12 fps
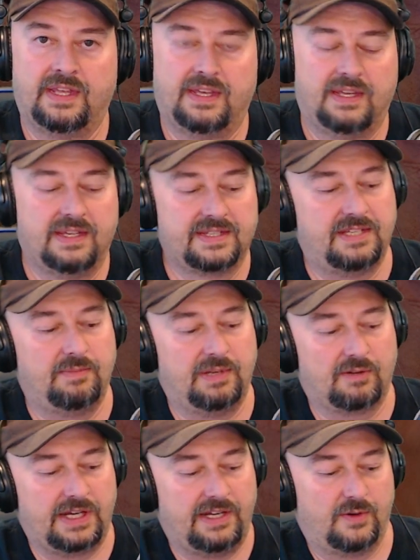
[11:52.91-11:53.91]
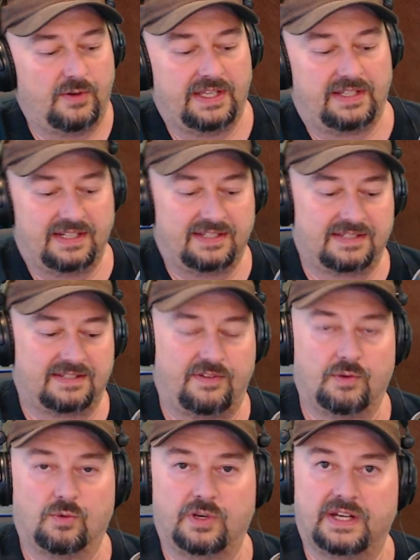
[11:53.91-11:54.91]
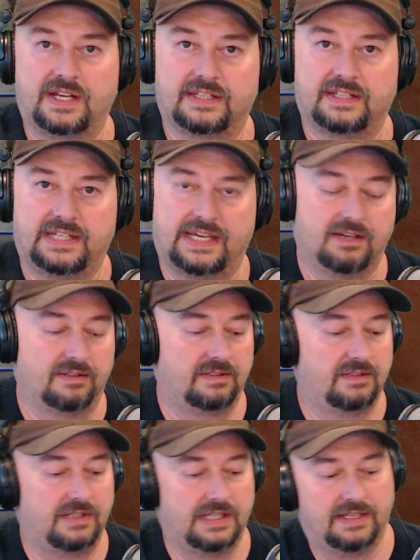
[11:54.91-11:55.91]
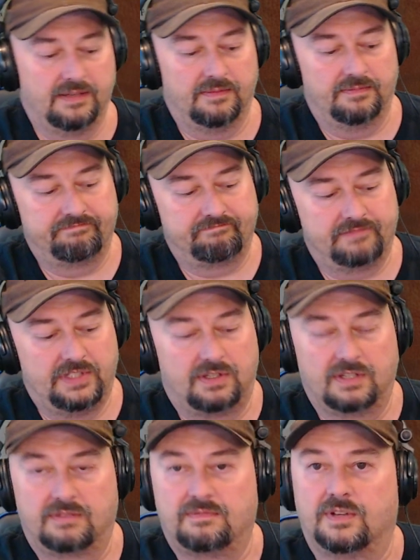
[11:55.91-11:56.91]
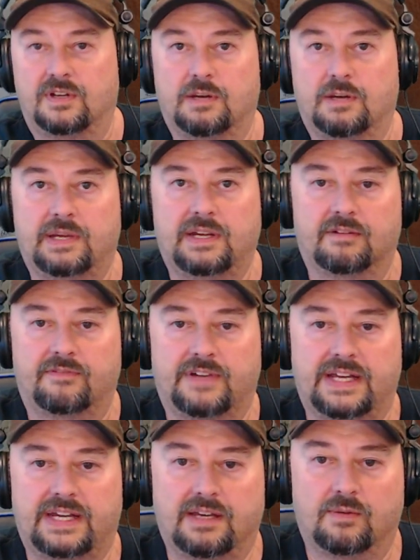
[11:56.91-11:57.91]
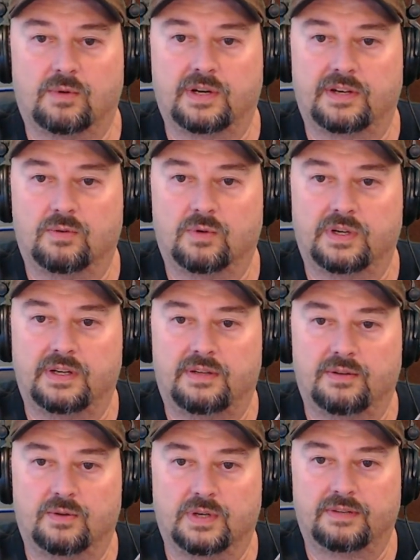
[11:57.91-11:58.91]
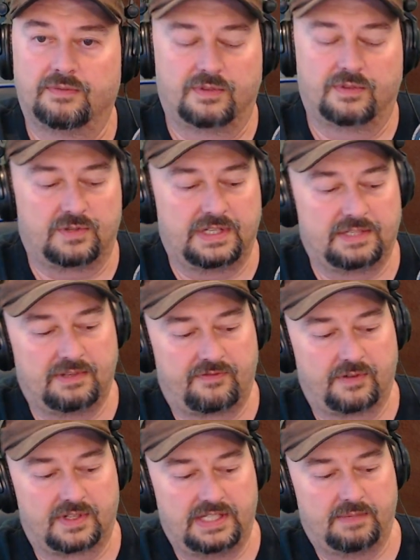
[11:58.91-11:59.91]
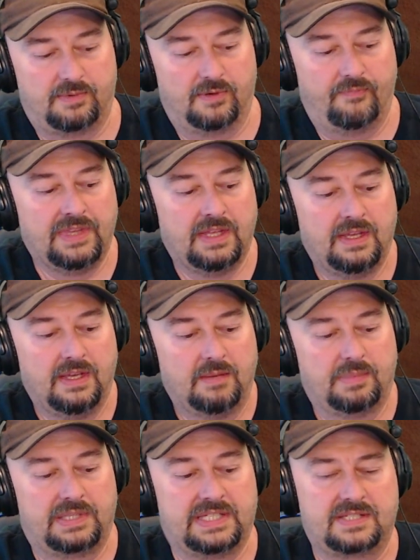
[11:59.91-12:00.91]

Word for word: C B radio antennas. If you wanted to get down, um, you could you could come in here and find out where you wanted to uh, transmit, for example. But this is